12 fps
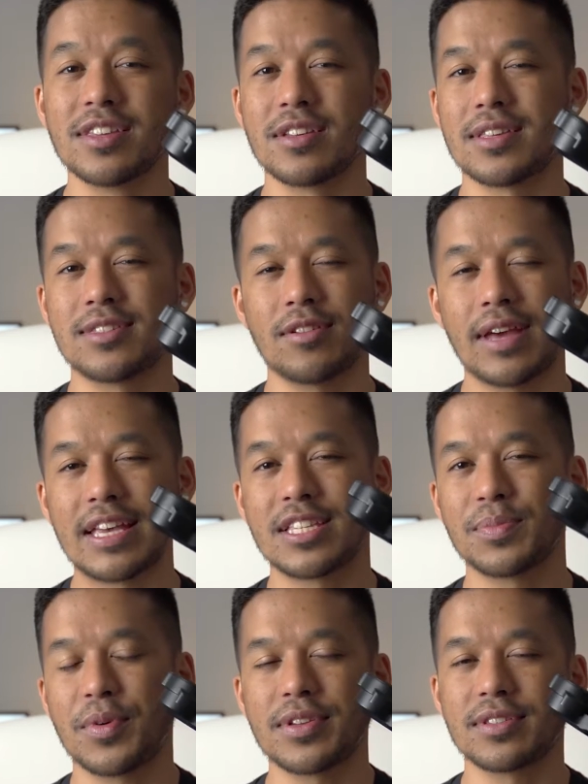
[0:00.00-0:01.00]
So this is not a
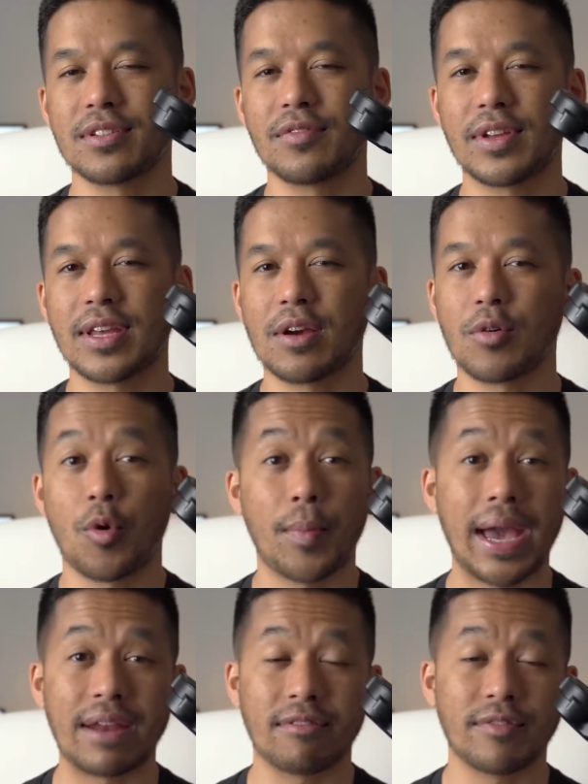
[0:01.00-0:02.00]
sponsored video or
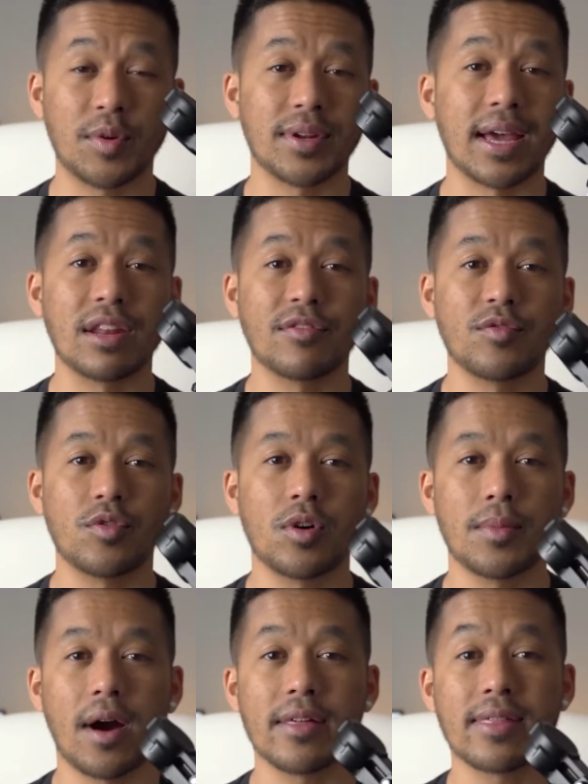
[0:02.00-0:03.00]
paid review in any
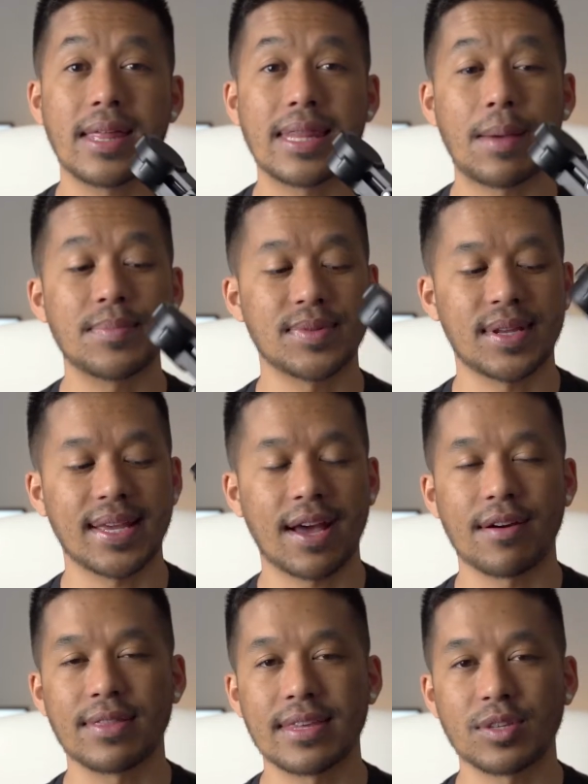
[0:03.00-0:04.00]
form other than them sending
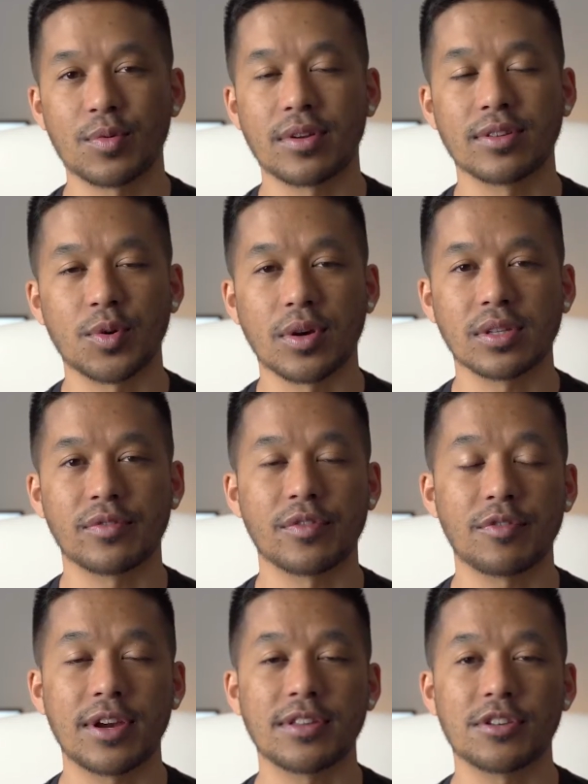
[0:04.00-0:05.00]
out this one to us for
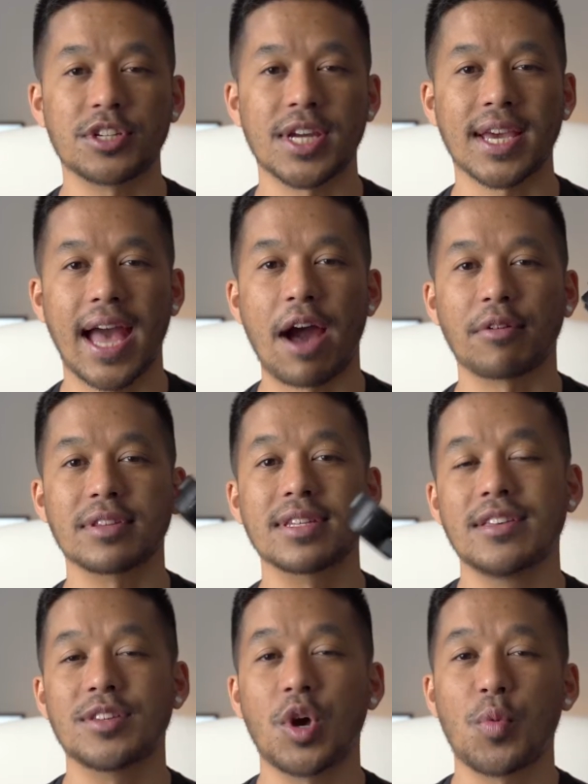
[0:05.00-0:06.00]
free to check out.
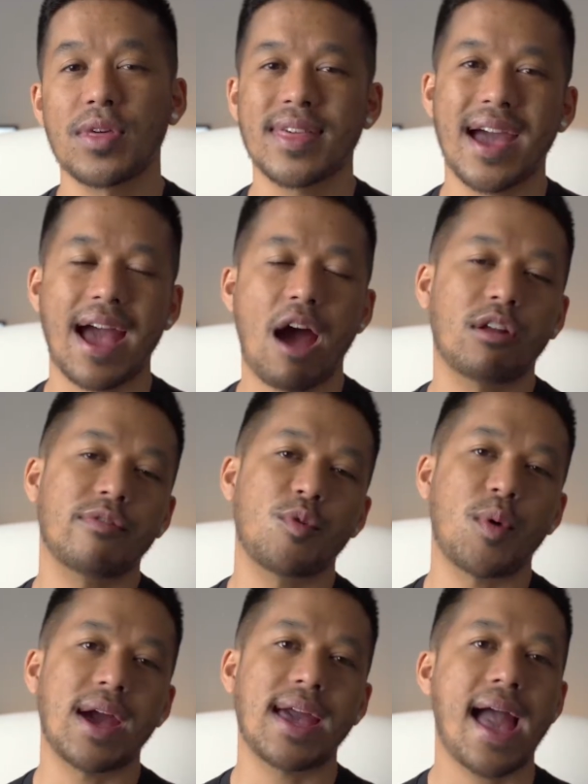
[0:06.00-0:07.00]
So with that out of the
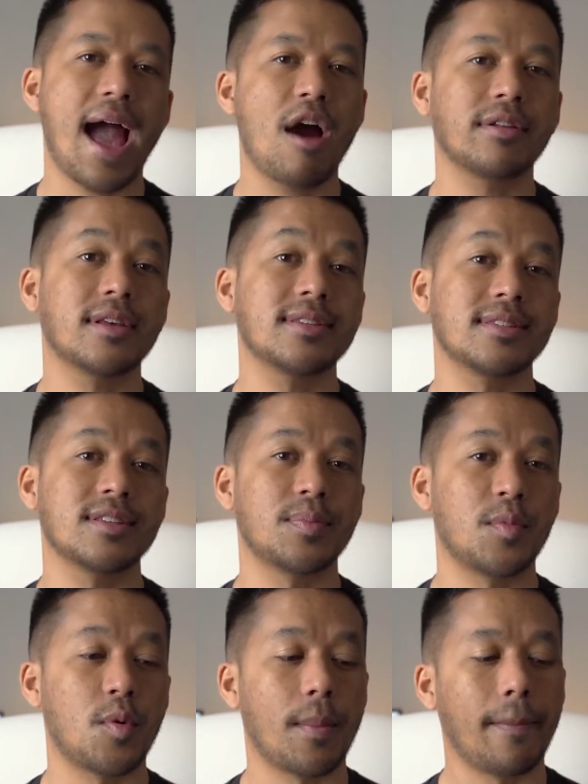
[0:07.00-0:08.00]
way, how does this
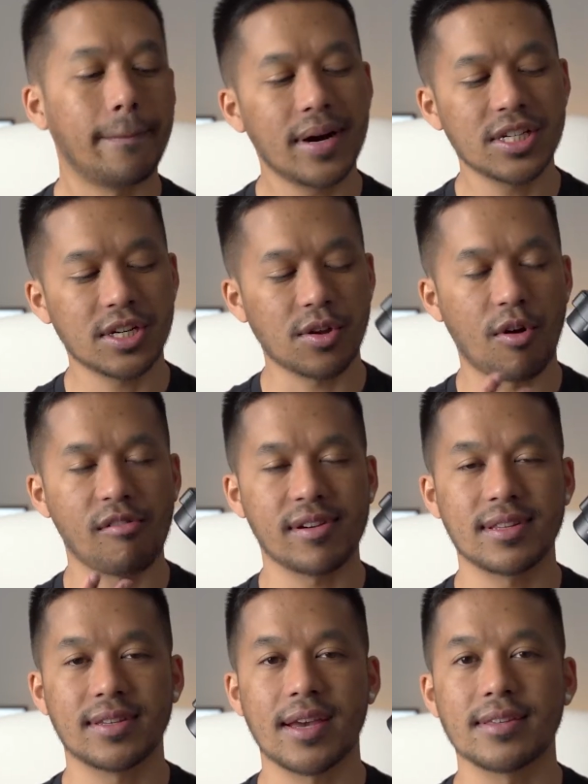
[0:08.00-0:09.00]
more
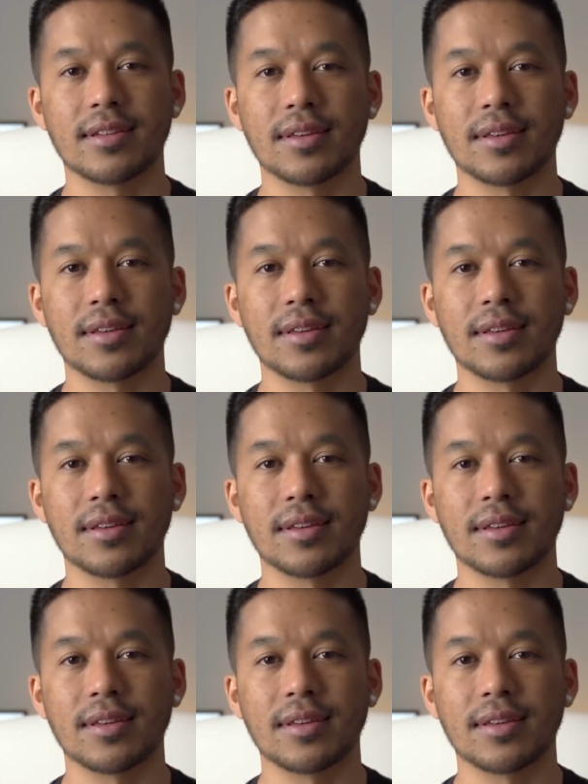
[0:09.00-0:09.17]
budget-orientated